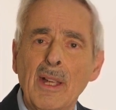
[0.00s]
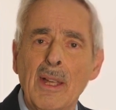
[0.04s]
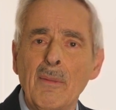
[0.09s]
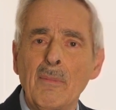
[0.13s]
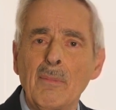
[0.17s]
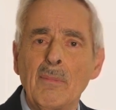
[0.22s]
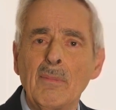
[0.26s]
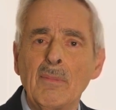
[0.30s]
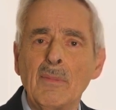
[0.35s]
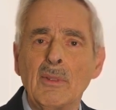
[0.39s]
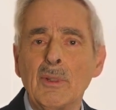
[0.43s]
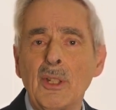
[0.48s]

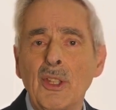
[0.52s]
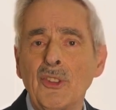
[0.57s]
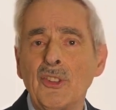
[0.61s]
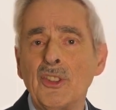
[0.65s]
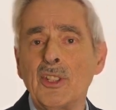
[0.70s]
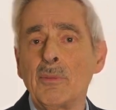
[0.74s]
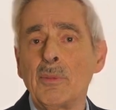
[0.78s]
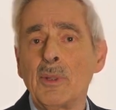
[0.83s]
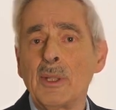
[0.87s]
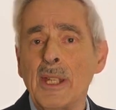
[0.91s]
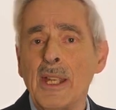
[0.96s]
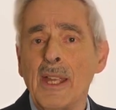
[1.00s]
I'm
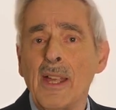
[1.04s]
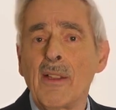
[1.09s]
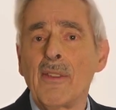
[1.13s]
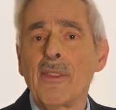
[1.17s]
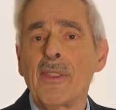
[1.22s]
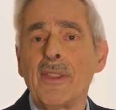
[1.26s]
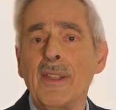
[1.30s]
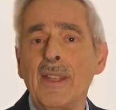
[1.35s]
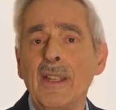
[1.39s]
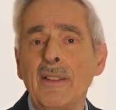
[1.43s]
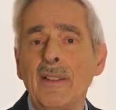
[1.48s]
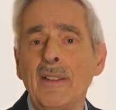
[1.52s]
reasonably
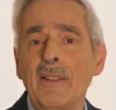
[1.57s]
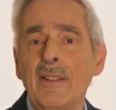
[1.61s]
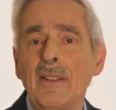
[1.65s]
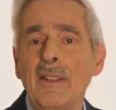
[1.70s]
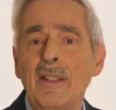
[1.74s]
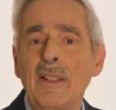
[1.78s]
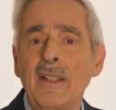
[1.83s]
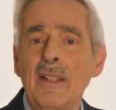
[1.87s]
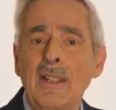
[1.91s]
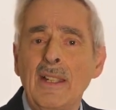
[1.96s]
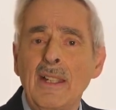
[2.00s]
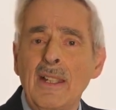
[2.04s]
healthy.
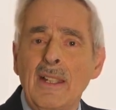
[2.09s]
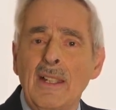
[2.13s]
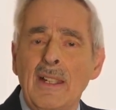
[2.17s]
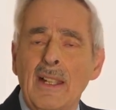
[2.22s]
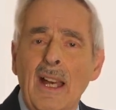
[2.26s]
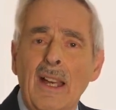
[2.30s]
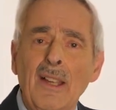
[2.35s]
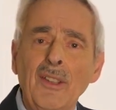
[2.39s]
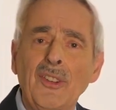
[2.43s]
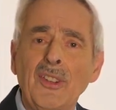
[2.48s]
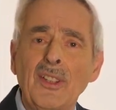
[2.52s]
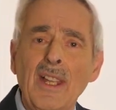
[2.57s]

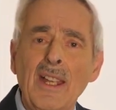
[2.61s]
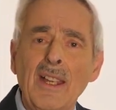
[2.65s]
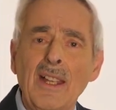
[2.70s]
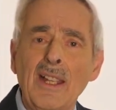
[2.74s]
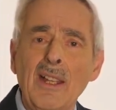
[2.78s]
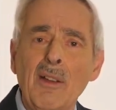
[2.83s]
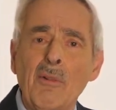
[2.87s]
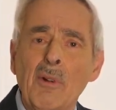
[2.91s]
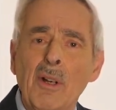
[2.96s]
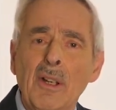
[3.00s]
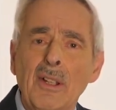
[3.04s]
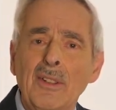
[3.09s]
I say
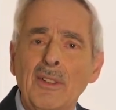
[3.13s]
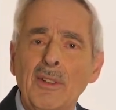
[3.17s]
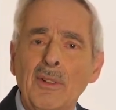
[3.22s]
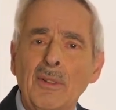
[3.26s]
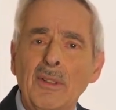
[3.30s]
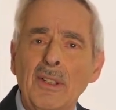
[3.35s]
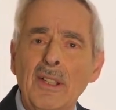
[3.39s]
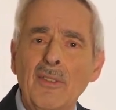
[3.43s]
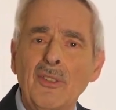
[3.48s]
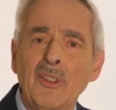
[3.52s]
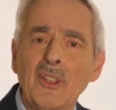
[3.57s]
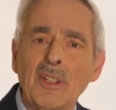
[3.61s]
anyone
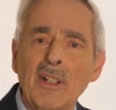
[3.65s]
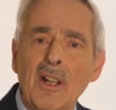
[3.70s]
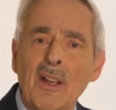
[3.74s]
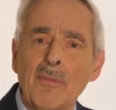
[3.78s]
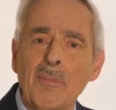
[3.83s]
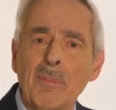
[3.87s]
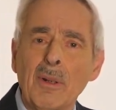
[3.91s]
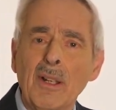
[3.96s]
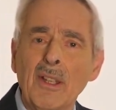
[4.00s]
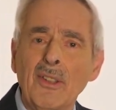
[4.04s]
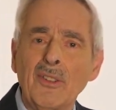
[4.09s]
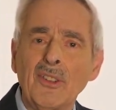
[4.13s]
who lives in
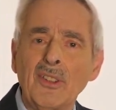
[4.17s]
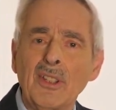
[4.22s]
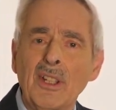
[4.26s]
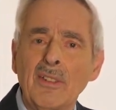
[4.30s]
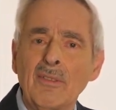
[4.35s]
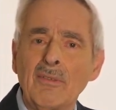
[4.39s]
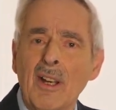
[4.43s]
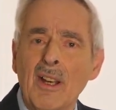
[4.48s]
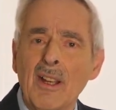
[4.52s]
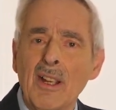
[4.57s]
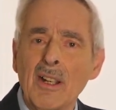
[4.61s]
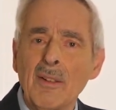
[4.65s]
our present
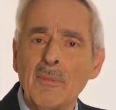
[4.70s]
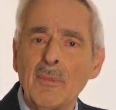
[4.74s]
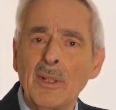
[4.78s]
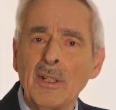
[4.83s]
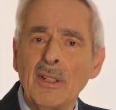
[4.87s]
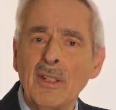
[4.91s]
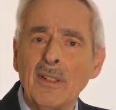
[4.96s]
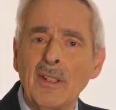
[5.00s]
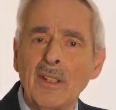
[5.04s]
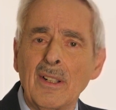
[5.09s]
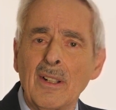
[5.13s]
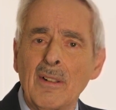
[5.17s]

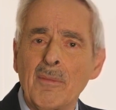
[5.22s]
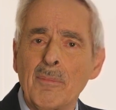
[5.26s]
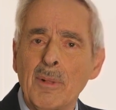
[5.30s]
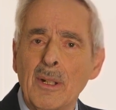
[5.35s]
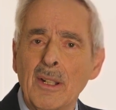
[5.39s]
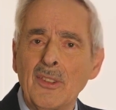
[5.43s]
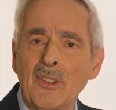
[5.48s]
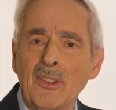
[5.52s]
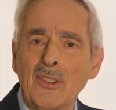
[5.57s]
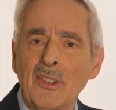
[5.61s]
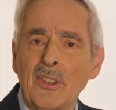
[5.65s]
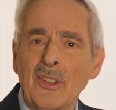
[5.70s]
environment and in our
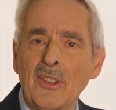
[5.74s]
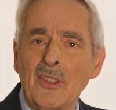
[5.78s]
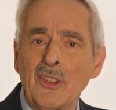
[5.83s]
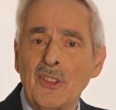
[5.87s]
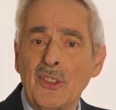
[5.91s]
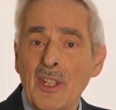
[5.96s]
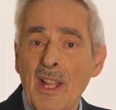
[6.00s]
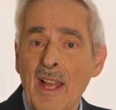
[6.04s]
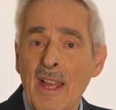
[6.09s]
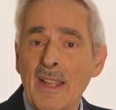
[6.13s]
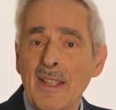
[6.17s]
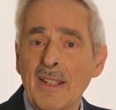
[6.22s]
present
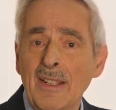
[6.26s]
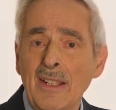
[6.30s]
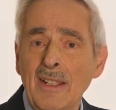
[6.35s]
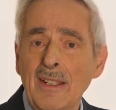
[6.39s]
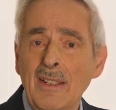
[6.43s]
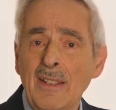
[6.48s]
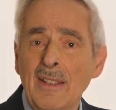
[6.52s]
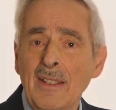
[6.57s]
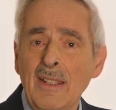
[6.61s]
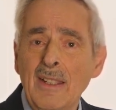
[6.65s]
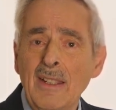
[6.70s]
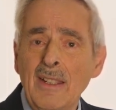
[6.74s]

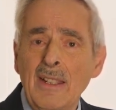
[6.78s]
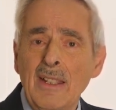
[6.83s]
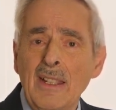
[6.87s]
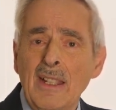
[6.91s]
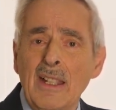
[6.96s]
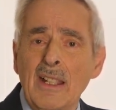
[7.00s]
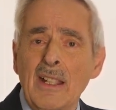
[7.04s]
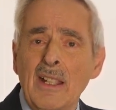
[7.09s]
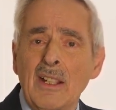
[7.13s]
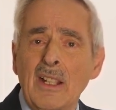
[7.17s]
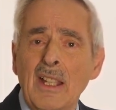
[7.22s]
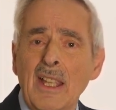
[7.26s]
society
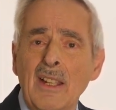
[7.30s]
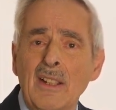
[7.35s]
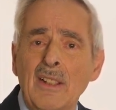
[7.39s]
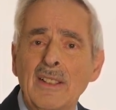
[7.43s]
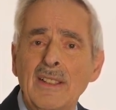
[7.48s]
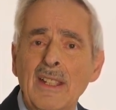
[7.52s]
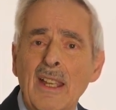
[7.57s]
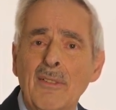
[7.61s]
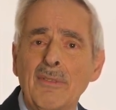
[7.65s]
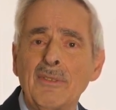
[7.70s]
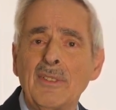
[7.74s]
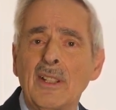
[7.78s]

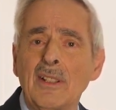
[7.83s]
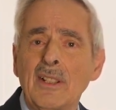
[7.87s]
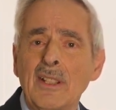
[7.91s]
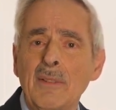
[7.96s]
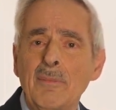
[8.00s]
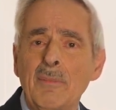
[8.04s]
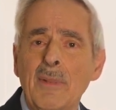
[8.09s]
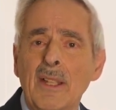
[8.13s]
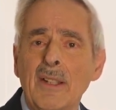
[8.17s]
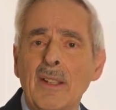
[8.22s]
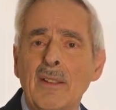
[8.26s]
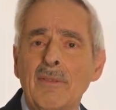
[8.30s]
can
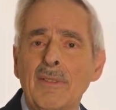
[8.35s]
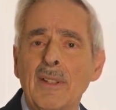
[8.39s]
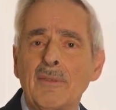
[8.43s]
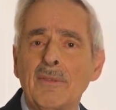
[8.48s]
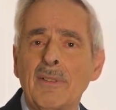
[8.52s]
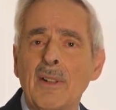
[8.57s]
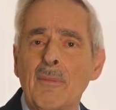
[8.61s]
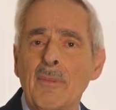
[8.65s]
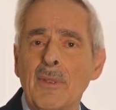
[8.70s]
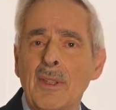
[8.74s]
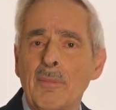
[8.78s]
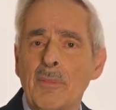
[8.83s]
definitely
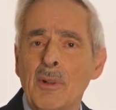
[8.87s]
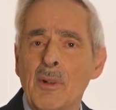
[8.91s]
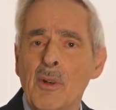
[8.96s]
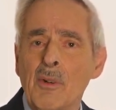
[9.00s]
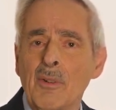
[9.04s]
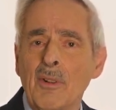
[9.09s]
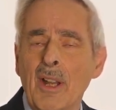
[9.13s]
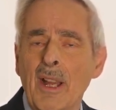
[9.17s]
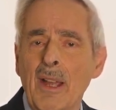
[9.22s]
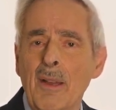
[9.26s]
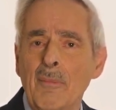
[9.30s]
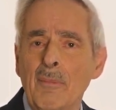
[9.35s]
benefit from the
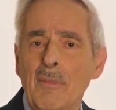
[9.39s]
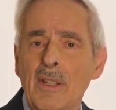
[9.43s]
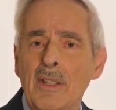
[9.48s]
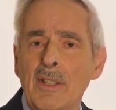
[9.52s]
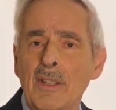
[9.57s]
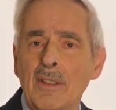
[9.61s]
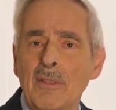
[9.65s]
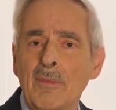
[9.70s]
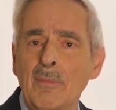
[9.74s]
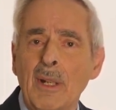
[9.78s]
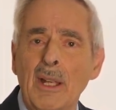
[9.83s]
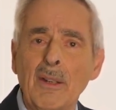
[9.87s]

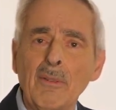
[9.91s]
program.